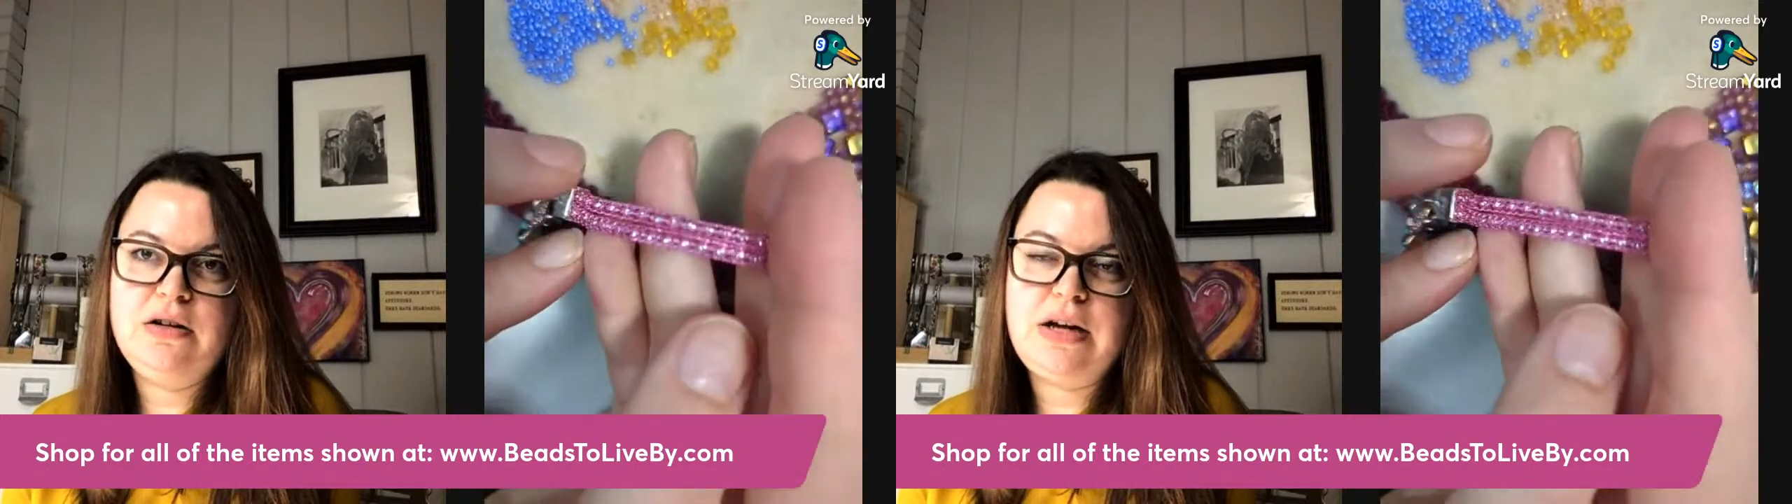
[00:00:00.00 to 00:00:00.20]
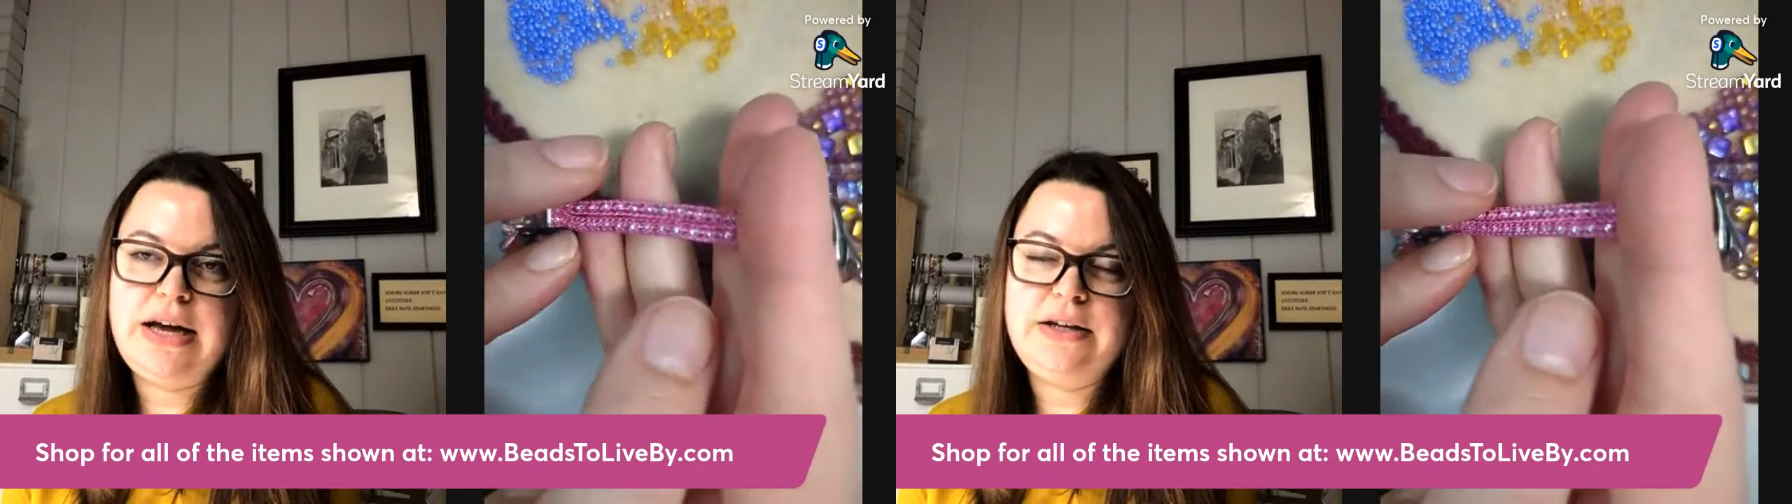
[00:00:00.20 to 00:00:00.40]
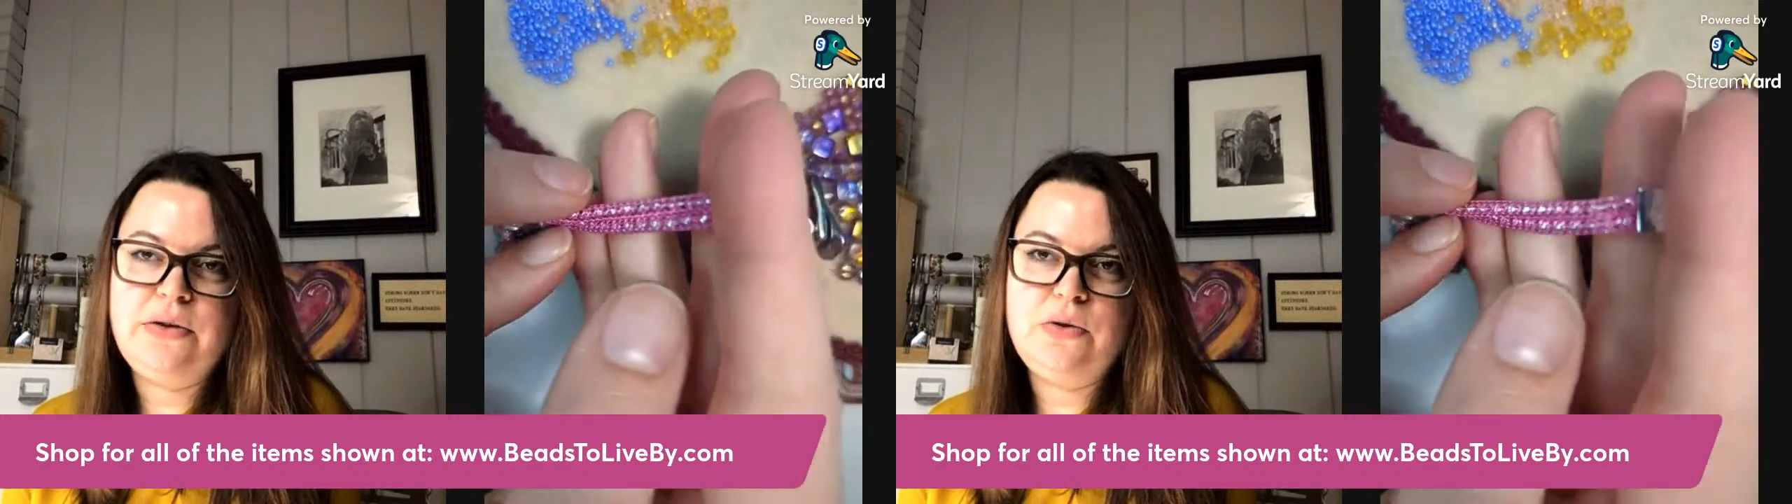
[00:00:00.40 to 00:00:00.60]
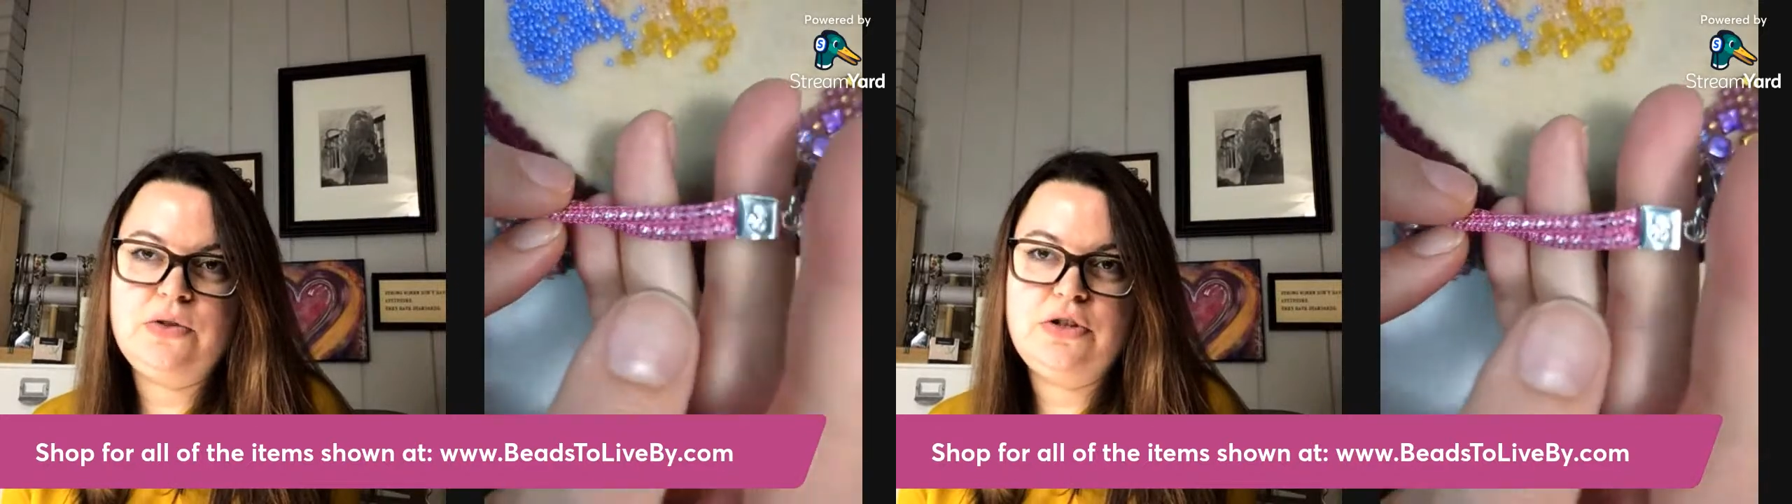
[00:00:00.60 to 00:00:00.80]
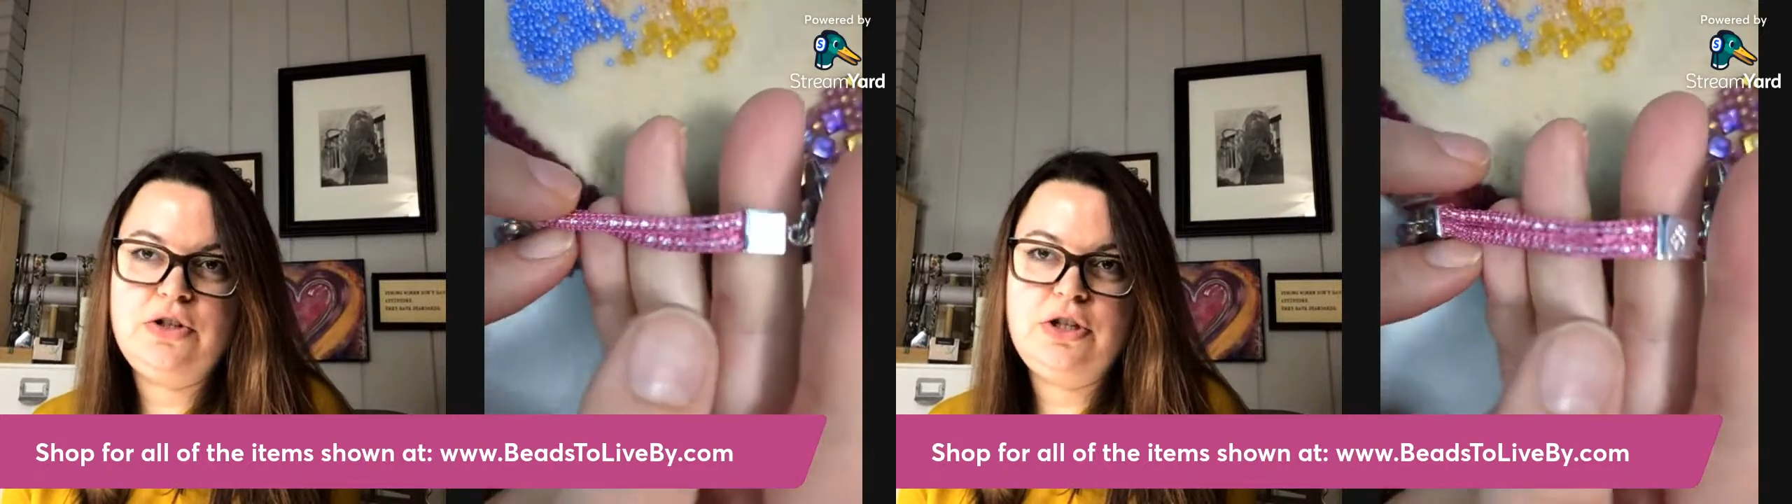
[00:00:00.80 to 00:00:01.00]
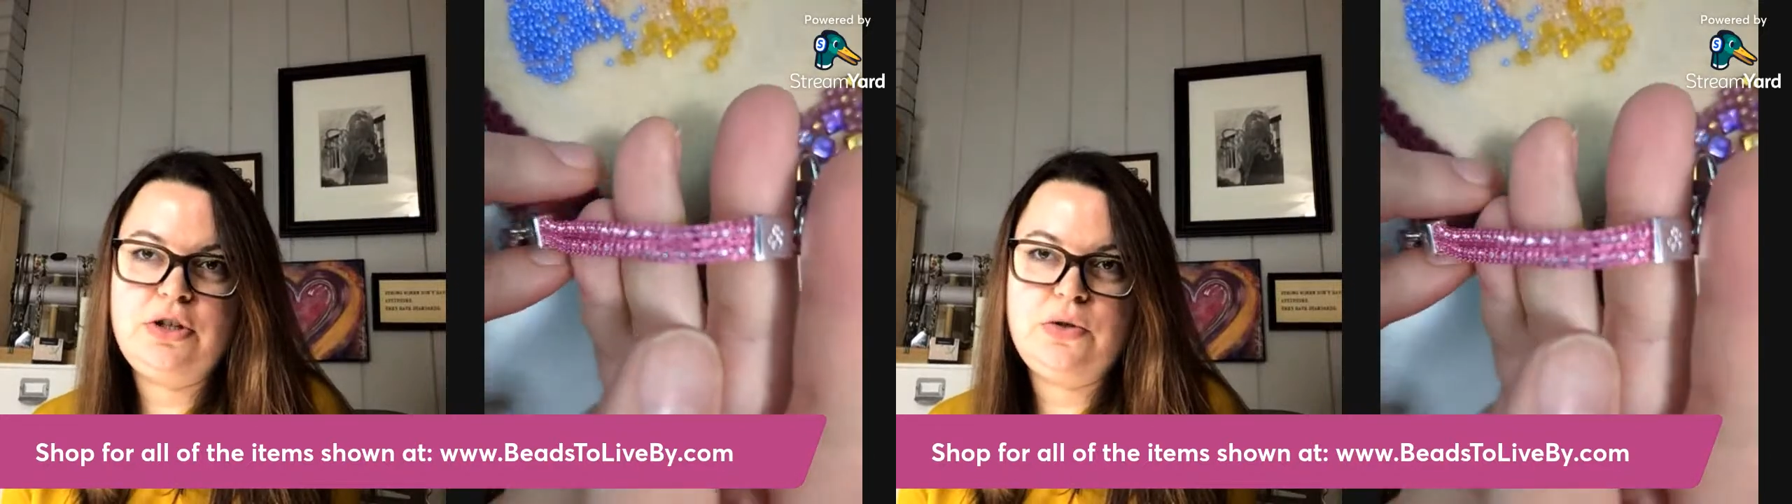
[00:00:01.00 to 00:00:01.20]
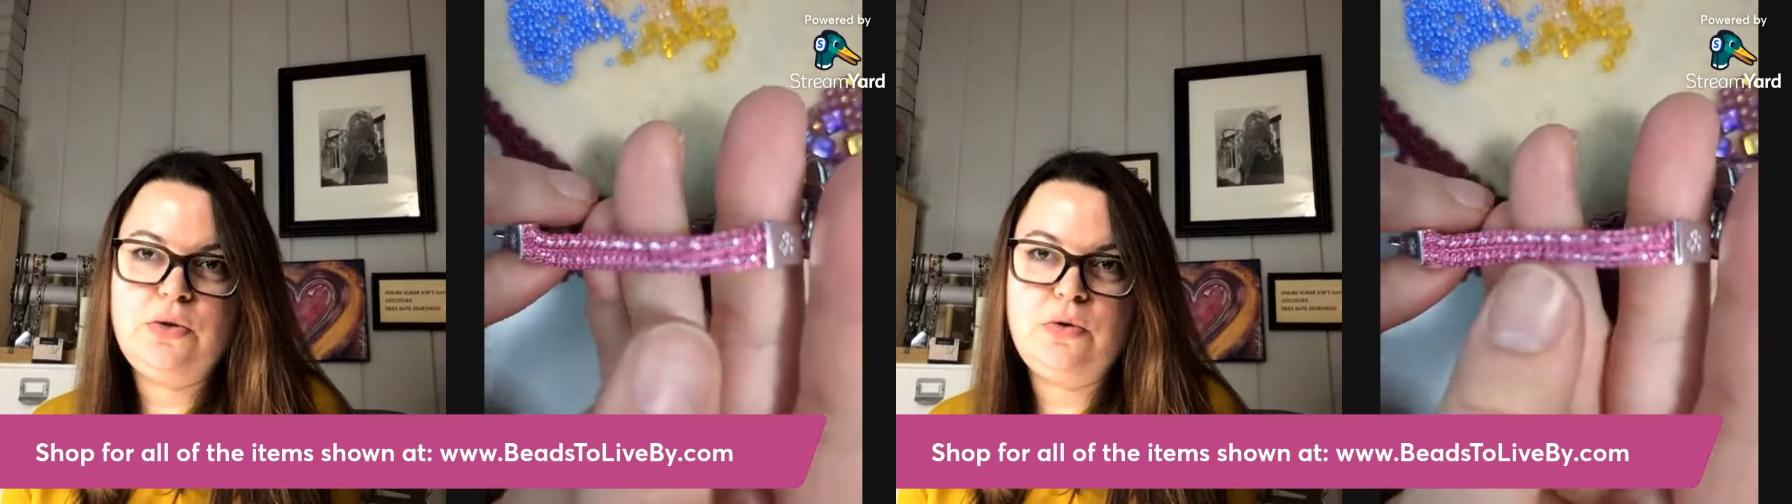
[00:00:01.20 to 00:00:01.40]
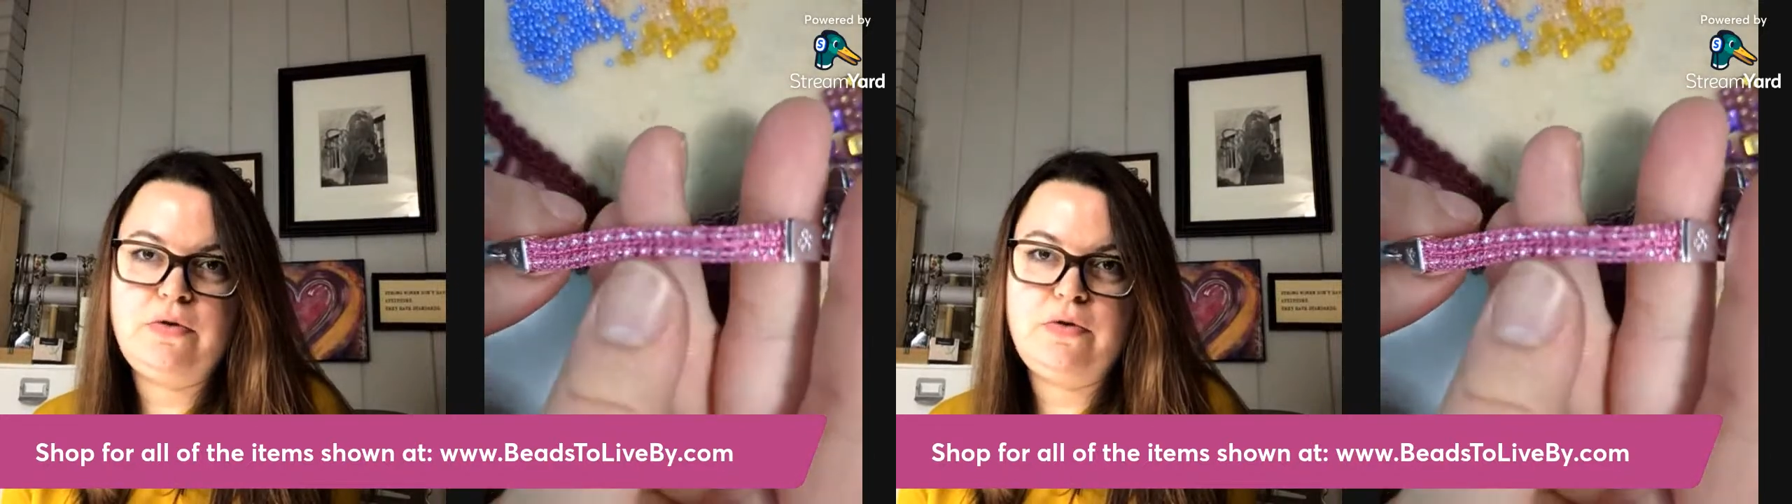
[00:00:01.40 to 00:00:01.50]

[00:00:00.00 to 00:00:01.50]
I used 2